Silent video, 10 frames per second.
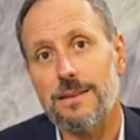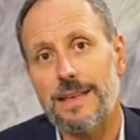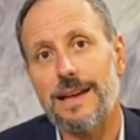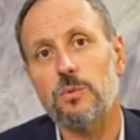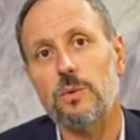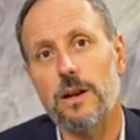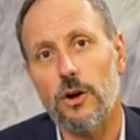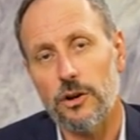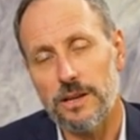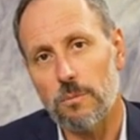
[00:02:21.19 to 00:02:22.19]
that will
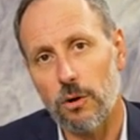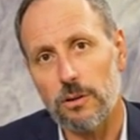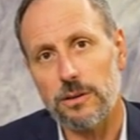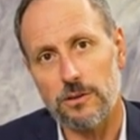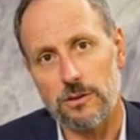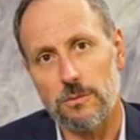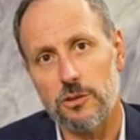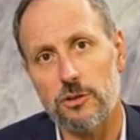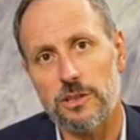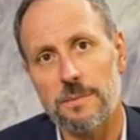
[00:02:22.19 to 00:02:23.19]
enable
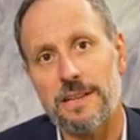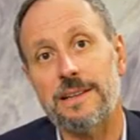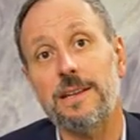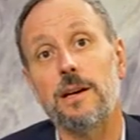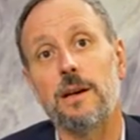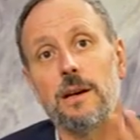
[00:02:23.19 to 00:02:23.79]
customers ultimately